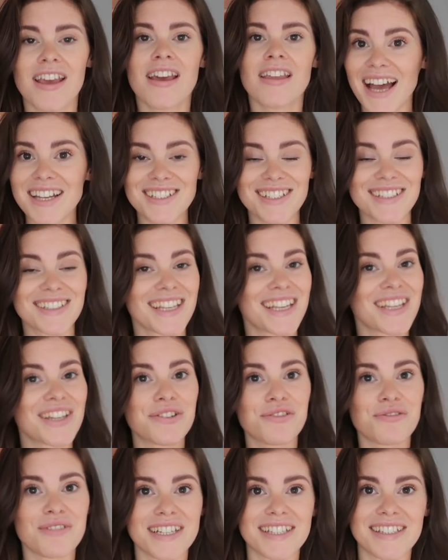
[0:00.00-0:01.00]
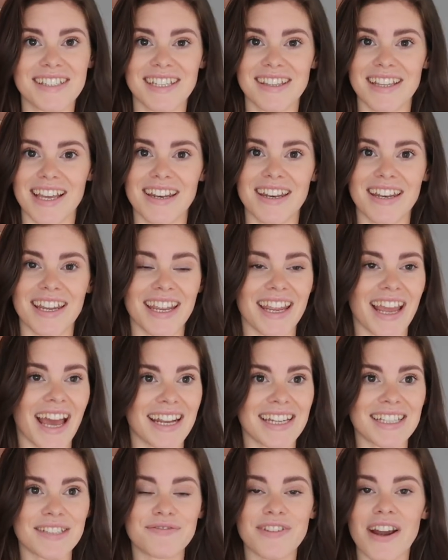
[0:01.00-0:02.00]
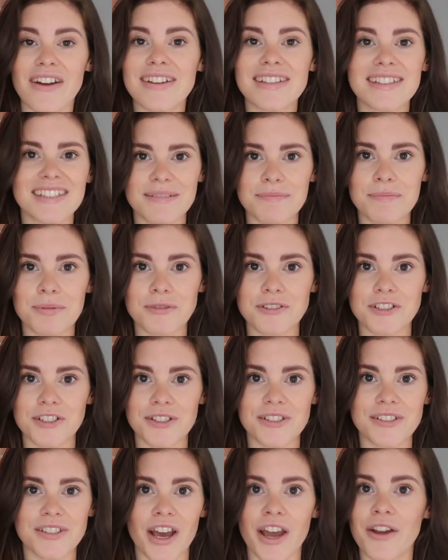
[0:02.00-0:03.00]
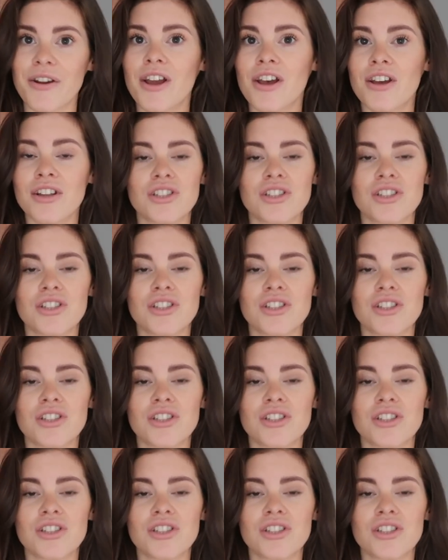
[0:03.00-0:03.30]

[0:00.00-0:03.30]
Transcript: and just increasing their NEAT. And it's very simple to do so.